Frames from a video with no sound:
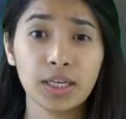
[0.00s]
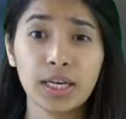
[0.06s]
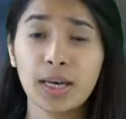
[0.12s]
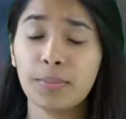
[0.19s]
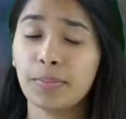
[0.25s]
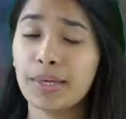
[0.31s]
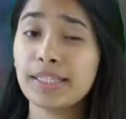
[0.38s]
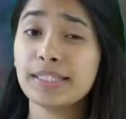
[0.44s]

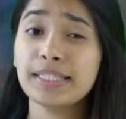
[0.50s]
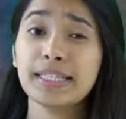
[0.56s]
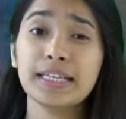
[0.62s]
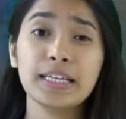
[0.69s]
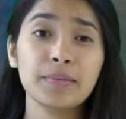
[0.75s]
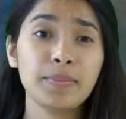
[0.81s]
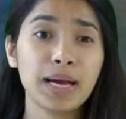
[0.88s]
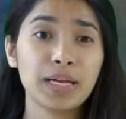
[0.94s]

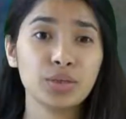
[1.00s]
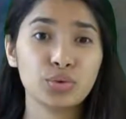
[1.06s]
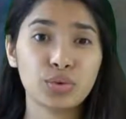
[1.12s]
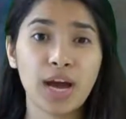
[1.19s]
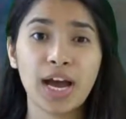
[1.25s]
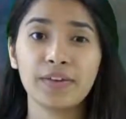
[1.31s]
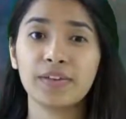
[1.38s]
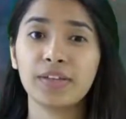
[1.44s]
Basically, by
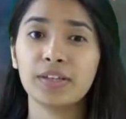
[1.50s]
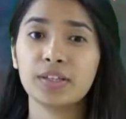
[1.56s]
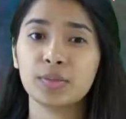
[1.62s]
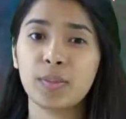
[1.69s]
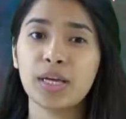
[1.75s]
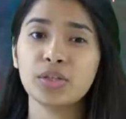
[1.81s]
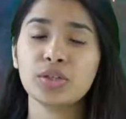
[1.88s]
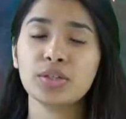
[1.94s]
driving a
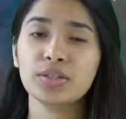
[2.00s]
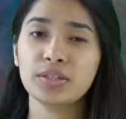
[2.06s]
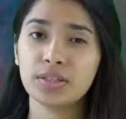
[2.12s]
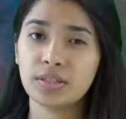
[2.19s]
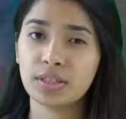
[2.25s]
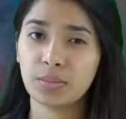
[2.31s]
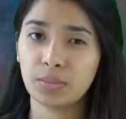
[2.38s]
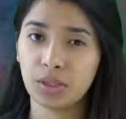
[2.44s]
special
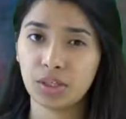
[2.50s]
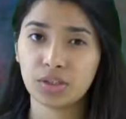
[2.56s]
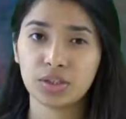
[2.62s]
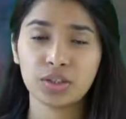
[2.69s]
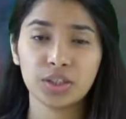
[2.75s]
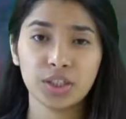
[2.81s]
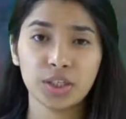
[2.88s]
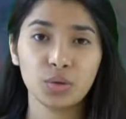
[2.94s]
system in a
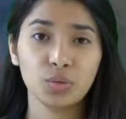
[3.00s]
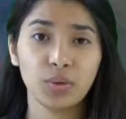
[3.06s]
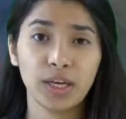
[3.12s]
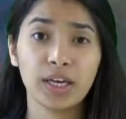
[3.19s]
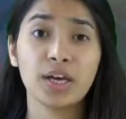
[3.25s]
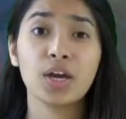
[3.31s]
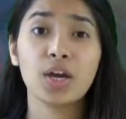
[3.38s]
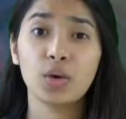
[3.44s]
certain
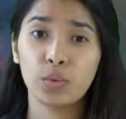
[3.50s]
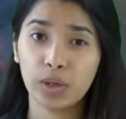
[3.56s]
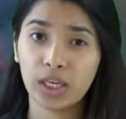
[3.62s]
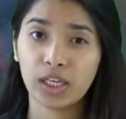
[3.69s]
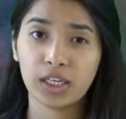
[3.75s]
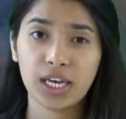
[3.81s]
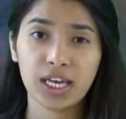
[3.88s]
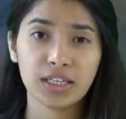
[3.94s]
way, we
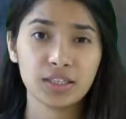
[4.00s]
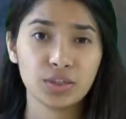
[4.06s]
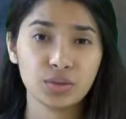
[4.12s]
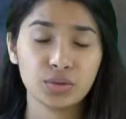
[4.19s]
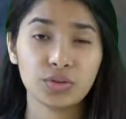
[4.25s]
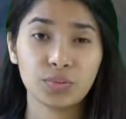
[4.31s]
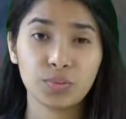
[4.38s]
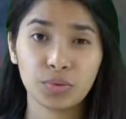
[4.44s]
can get it to
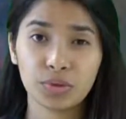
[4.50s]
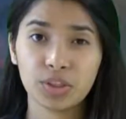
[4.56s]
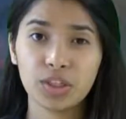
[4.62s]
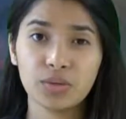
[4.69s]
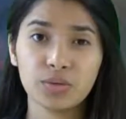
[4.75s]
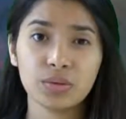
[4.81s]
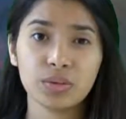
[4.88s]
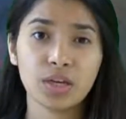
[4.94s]

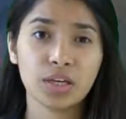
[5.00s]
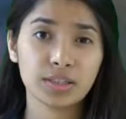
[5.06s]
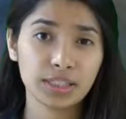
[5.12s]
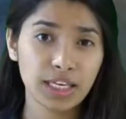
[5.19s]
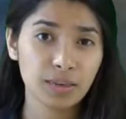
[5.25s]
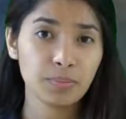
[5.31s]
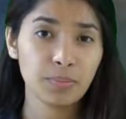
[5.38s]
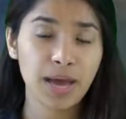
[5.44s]
reproduce a
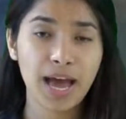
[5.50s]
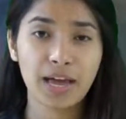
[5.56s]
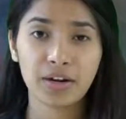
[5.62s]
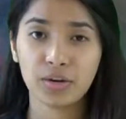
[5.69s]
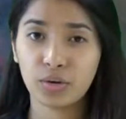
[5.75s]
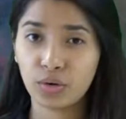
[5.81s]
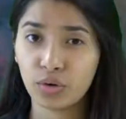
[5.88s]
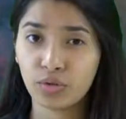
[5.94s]
same
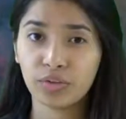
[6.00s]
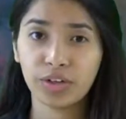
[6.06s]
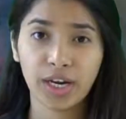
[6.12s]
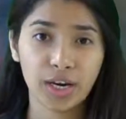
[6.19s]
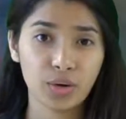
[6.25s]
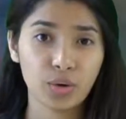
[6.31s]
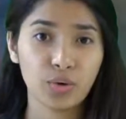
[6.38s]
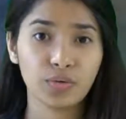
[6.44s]
pattern over
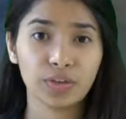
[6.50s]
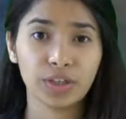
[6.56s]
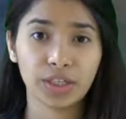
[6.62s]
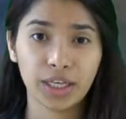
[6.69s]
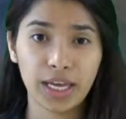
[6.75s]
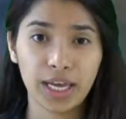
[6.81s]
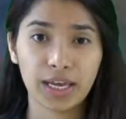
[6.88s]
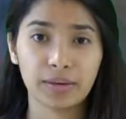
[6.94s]
and over
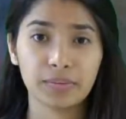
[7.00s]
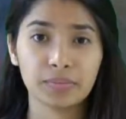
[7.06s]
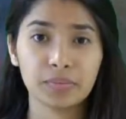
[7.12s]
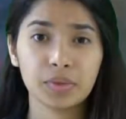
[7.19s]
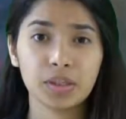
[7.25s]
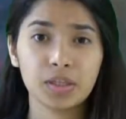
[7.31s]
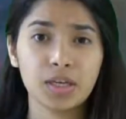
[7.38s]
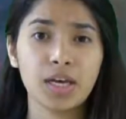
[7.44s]
again.
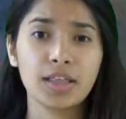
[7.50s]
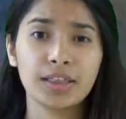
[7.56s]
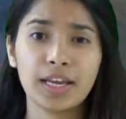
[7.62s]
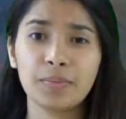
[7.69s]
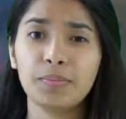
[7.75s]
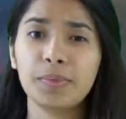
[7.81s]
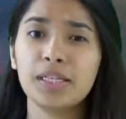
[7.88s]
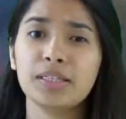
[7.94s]

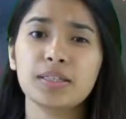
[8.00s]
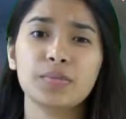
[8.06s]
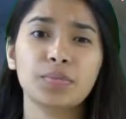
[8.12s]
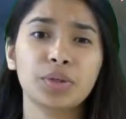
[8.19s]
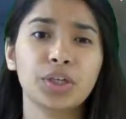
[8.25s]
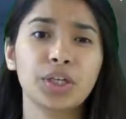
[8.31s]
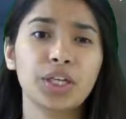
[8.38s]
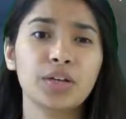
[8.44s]
That means in
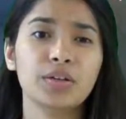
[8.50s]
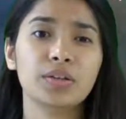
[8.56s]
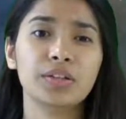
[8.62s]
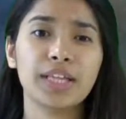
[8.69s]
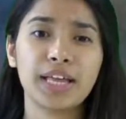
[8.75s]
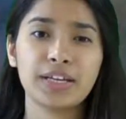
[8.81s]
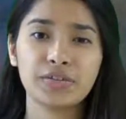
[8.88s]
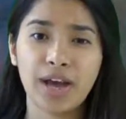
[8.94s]
particular
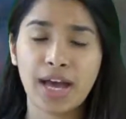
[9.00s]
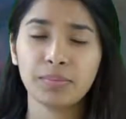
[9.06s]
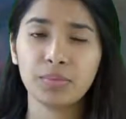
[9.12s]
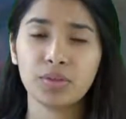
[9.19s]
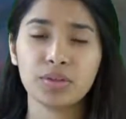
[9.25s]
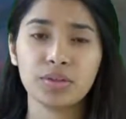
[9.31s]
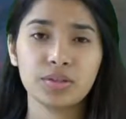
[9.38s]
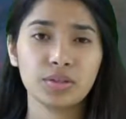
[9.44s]
that time
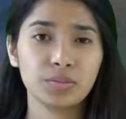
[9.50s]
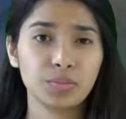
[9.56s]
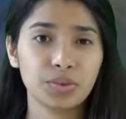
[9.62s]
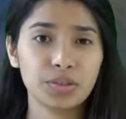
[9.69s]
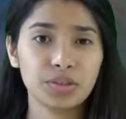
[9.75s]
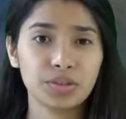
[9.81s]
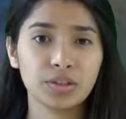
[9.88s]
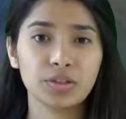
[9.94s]
crystal
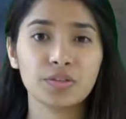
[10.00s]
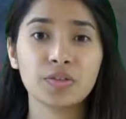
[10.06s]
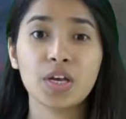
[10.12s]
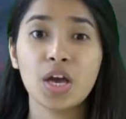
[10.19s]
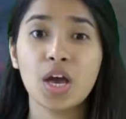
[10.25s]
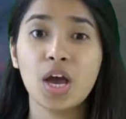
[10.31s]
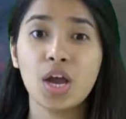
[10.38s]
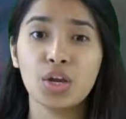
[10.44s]
preserves
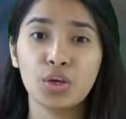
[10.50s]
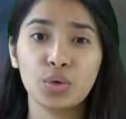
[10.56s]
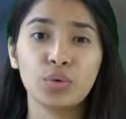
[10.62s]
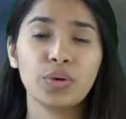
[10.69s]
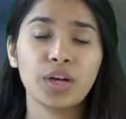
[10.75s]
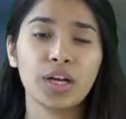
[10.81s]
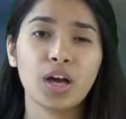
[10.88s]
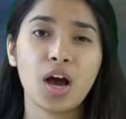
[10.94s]
no
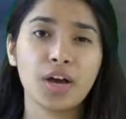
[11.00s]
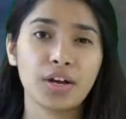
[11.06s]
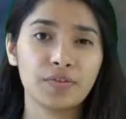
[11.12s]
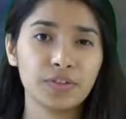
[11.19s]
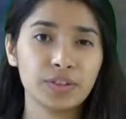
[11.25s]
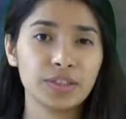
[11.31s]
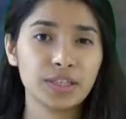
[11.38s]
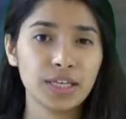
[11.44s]
record of
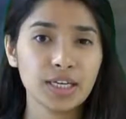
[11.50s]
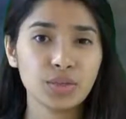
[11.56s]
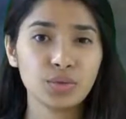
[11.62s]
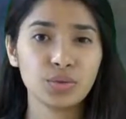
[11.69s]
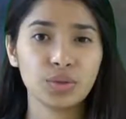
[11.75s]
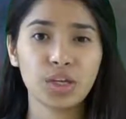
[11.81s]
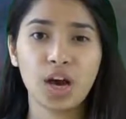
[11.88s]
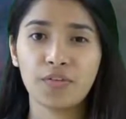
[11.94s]
its
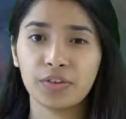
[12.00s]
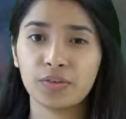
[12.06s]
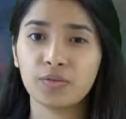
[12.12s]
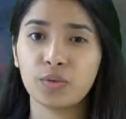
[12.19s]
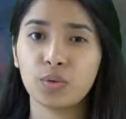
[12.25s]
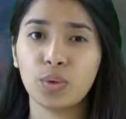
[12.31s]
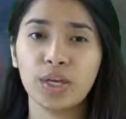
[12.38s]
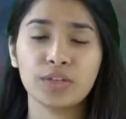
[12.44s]
history of
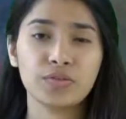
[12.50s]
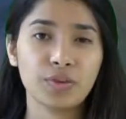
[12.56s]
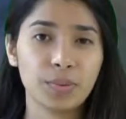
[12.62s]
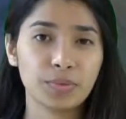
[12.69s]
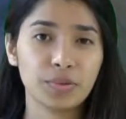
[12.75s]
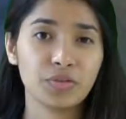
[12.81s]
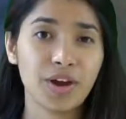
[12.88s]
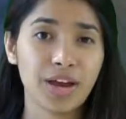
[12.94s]
influence
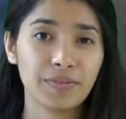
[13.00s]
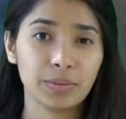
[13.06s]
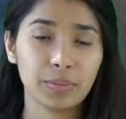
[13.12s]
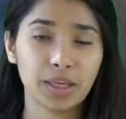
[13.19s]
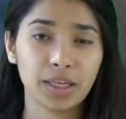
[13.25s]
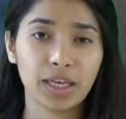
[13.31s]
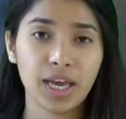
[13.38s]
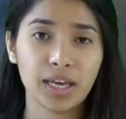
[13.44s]
from the driving
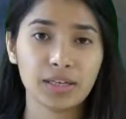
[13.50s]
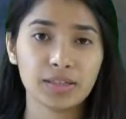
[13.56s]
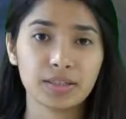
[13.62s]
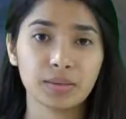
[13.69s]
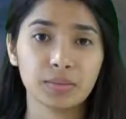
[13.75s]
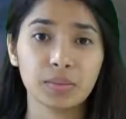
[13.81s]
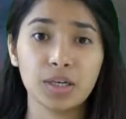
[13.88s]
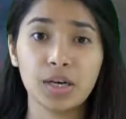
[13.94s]

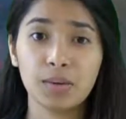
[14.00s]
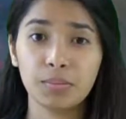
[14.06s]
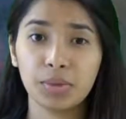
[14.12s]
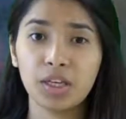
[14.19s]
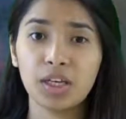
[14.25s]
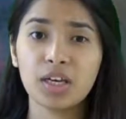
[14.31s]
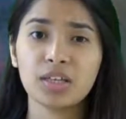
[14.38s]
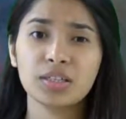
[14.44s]
mechanism,
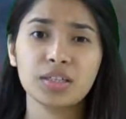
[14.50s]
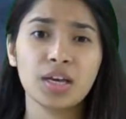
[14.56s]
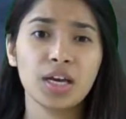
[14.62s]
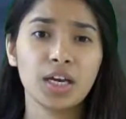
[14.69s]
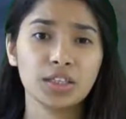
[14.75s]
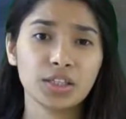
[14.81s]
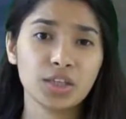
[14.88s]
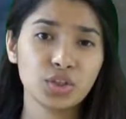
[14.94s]
because
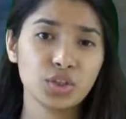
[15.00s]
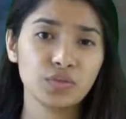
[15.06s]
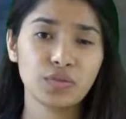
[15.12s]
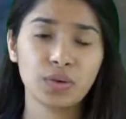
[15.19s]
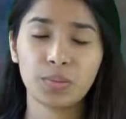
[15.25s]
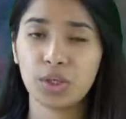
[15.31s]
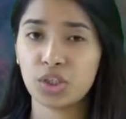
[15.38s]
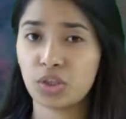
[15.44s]
such
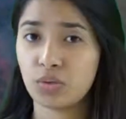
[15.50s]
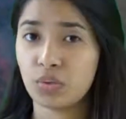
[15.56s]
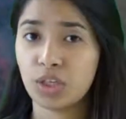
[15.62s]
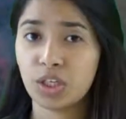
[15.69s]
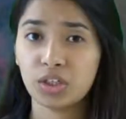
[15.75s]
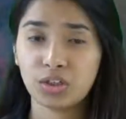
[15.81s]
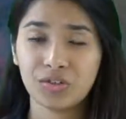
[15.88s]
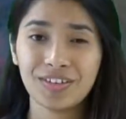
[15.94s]
information would
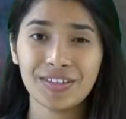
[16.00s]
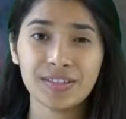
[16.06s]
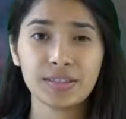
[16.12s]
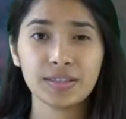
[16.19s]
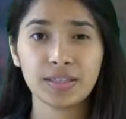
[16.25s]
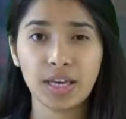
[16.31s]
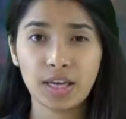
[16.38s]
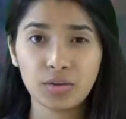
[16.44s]
increase
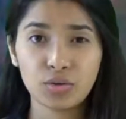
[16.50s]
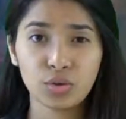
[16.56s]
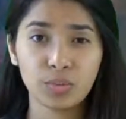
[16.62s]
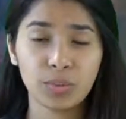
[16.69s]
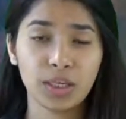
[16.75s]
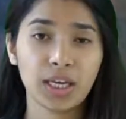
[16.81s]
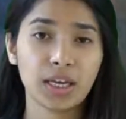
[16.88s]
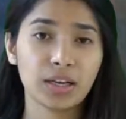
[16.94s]
its
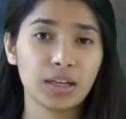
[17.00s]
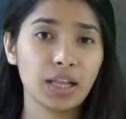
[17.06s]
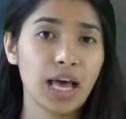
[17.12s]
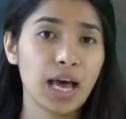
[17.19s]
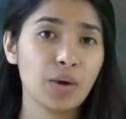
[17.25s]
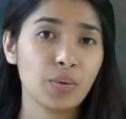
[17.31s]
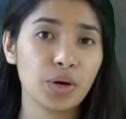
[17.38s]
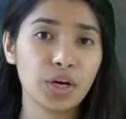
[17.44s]
entropy and
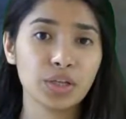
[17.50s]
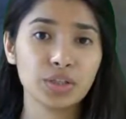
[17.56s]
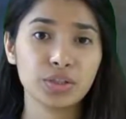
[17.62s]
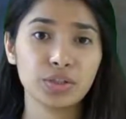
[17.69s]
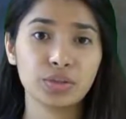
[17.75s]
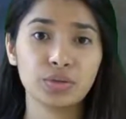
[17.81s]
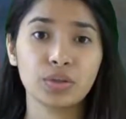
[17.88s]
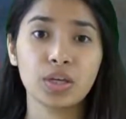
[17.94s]
allow us
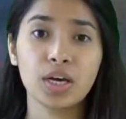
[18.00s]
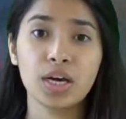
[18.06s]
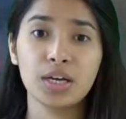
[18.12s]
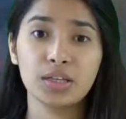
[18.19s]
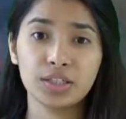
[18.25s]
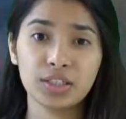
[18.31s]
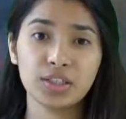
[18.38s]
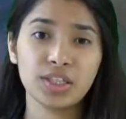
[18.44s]
to
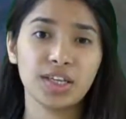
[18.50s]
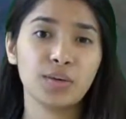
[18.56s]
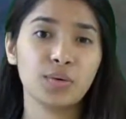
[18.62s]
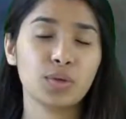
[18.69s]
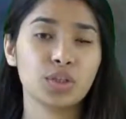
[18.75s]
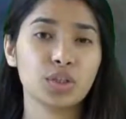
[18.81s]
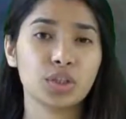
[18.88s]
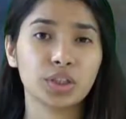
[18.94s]

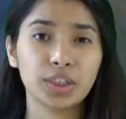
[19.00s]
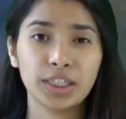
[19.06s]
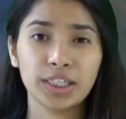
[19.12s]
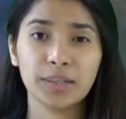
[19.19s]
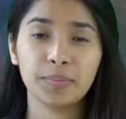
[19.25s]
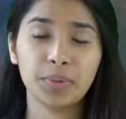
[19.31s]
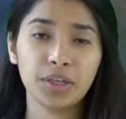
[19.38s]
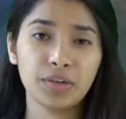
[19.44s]
distinguish
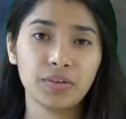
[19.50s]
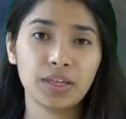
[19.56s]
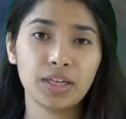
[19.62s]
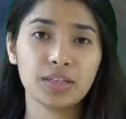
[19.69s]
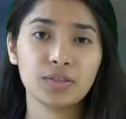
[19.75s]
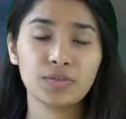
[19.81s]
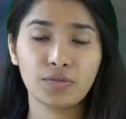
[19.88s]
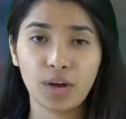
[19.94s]
early
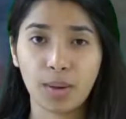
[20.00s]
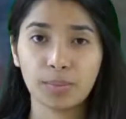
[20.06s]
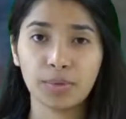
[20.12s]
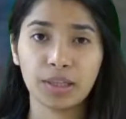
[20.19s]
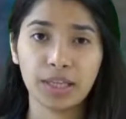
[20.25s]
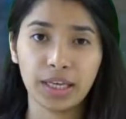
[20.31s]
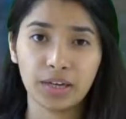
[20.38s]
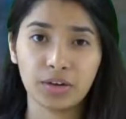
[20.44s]
periods from the
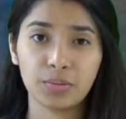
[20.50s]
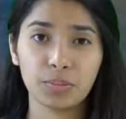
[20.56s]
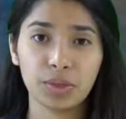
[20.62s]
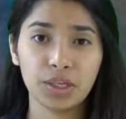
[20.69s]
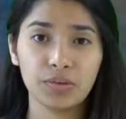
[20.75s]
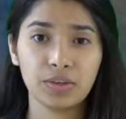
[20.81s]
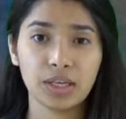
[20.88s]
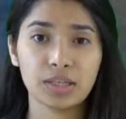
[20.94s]
later
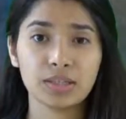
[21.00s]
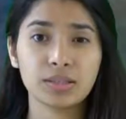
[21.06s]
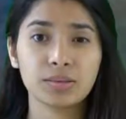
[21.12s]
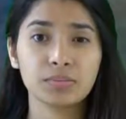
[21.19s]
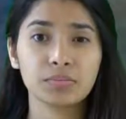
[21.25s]
periods.